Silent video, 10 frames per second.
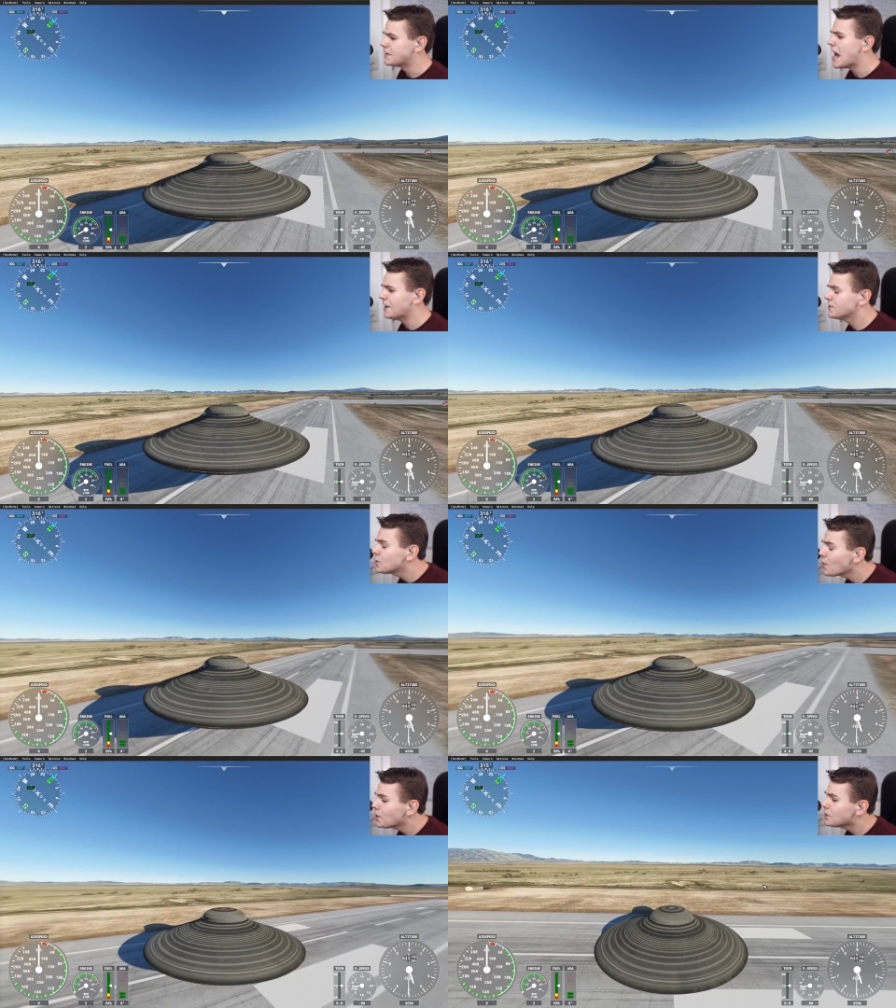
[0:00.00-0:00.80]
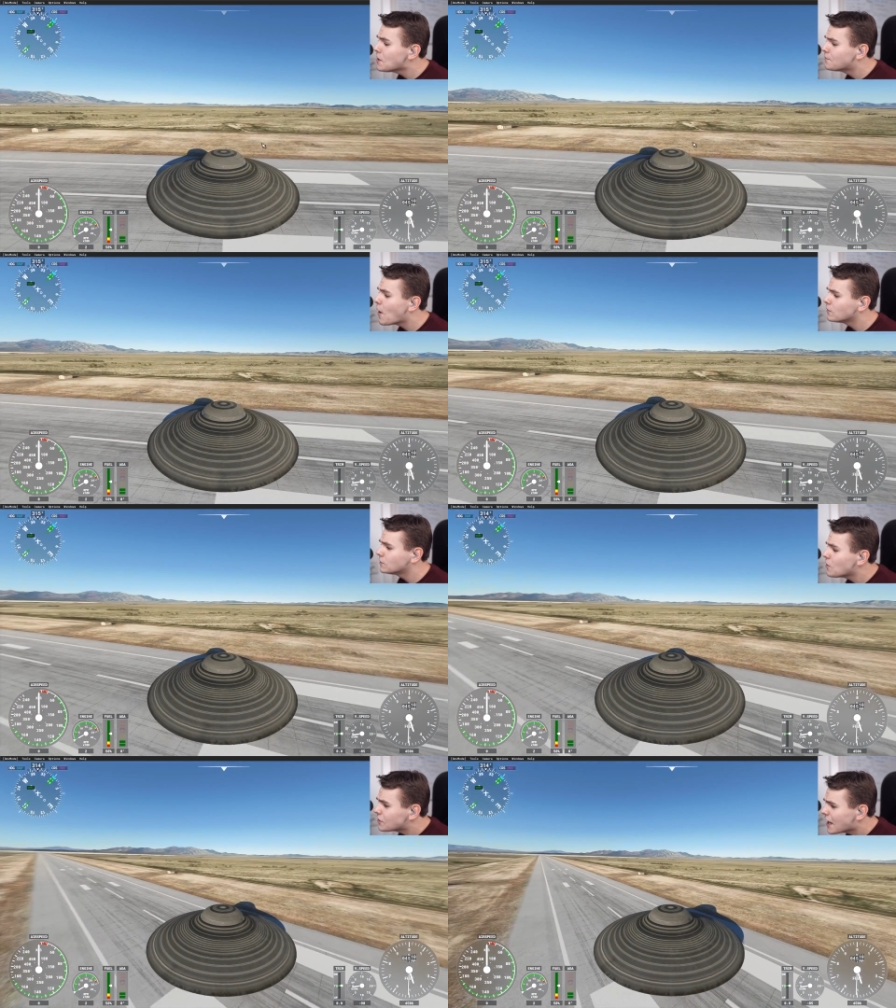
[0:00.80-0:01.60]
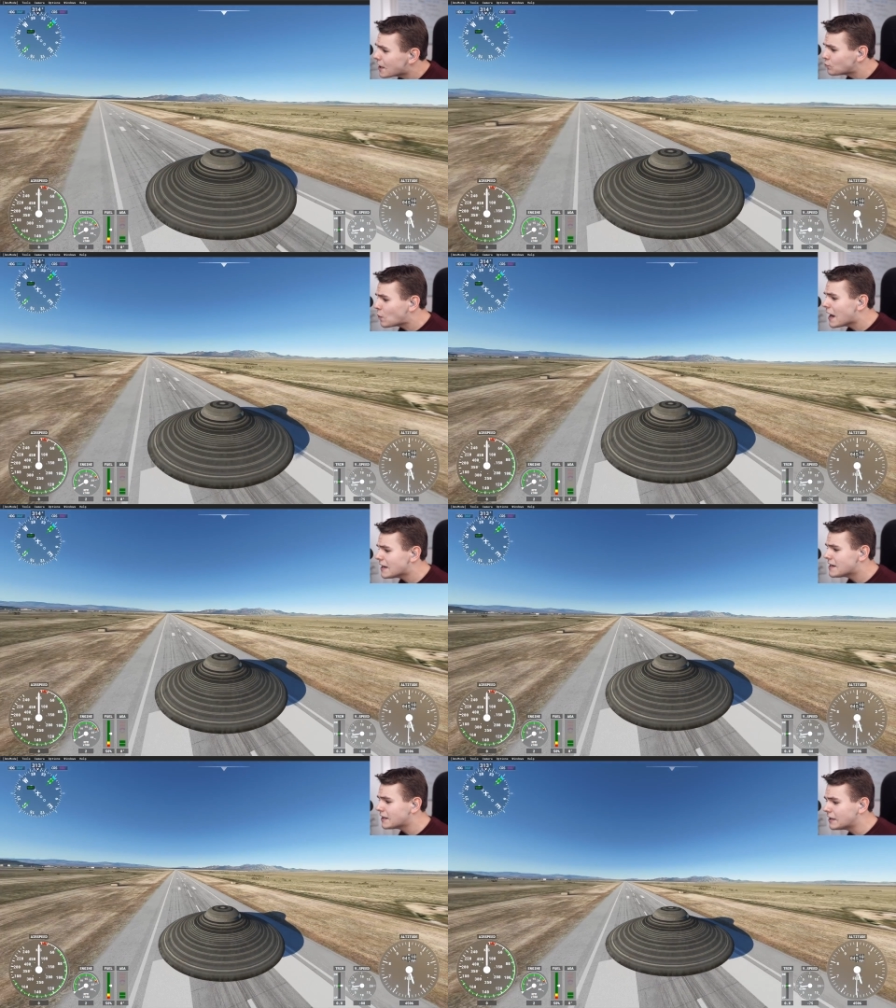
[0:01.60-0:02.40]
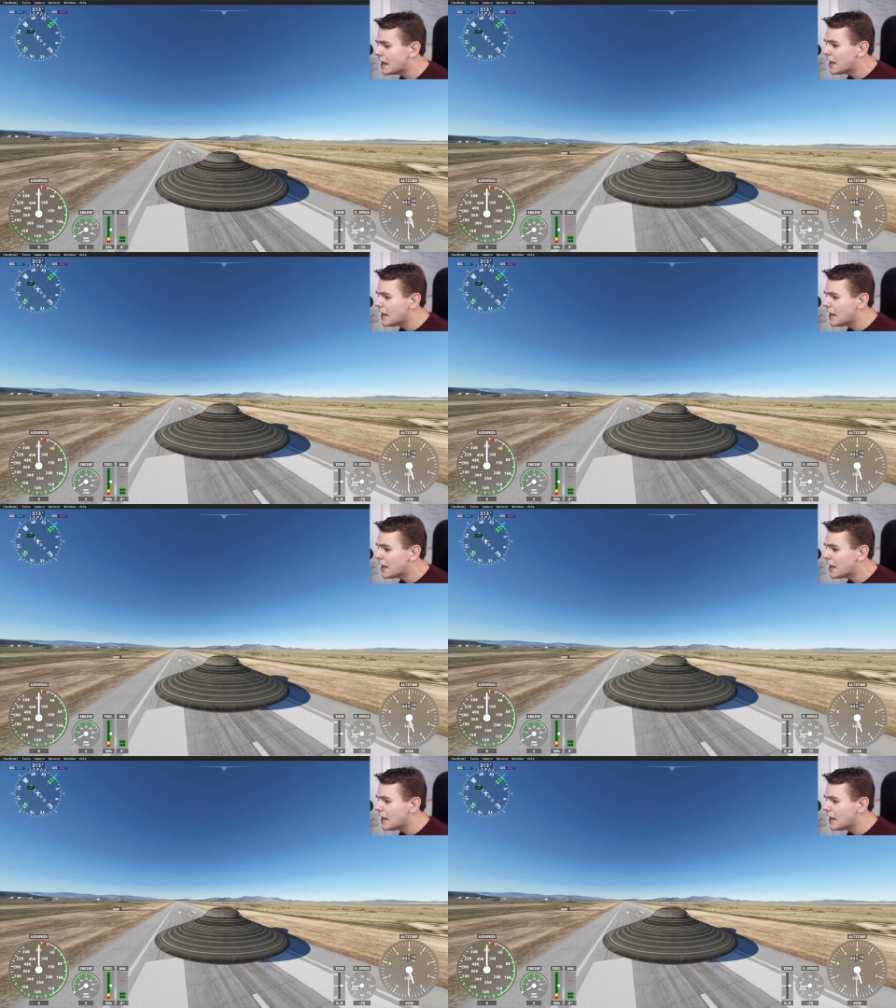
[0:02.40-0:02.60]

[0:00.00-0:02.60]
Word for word: Yes, this is what a U F O looks like right here.